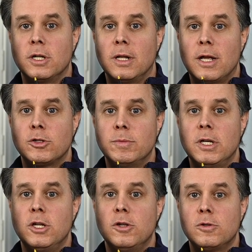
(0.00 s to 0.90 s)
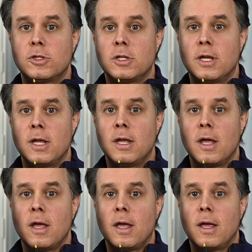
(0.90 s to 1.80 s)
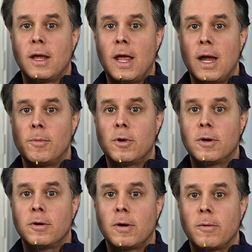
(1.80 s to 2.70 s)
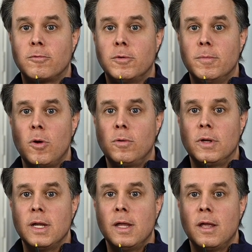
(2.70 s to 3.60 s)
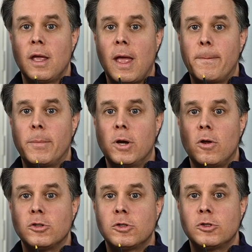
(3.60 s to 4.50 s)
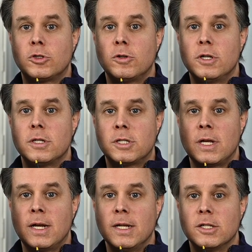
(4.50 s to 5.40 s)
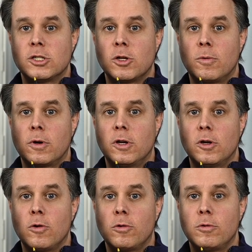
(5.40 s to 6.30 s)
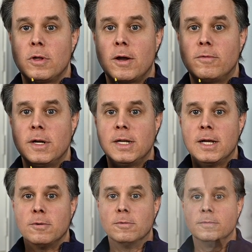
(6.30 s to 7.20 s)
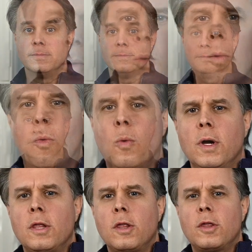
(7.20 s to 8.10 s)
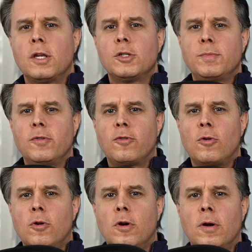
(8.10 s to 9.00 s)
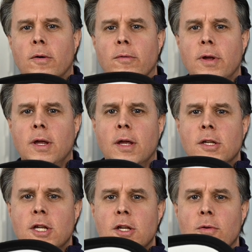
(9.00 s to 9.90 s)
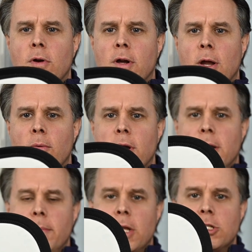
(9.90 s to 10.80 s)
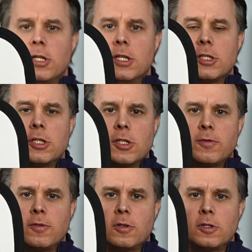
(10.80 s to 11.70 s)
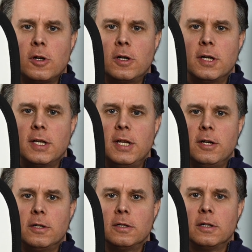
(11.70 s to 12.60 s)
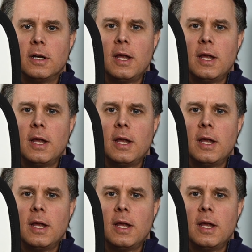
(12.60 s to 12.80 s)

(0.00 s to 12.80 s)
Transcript: It allows me to use the camera remotely, but also show you the settings. So we're going to go through that right now. One of the things before we continue on I wanted to mention is this target here.